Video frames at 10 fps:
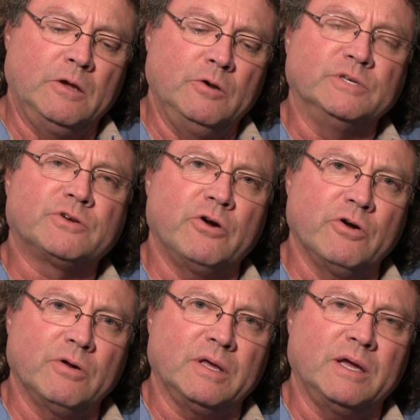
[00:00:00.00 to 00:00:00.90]
who is
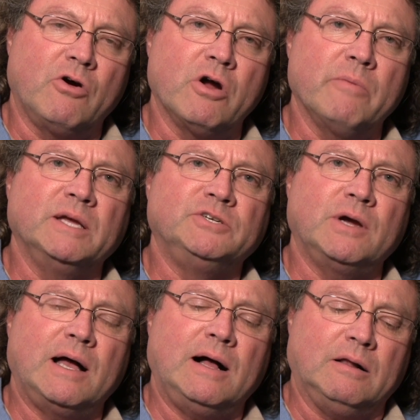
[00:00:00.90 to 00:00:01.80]
currently harming a
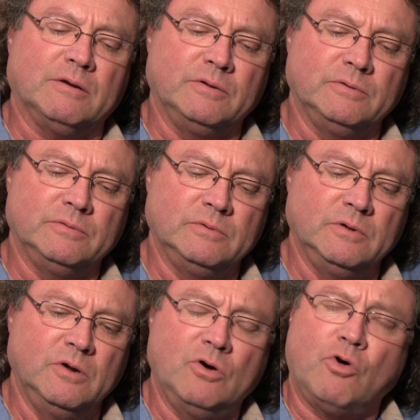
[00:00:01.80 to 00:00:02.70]
child
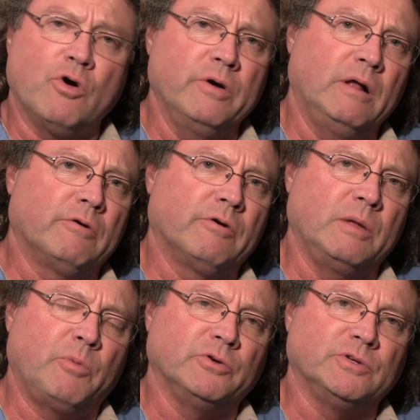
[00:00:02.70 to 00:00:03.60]
or an
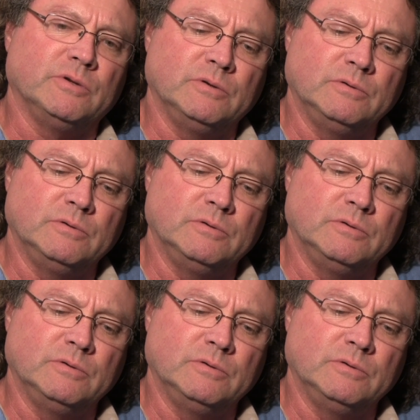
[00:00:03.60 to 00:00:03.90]
elderly person,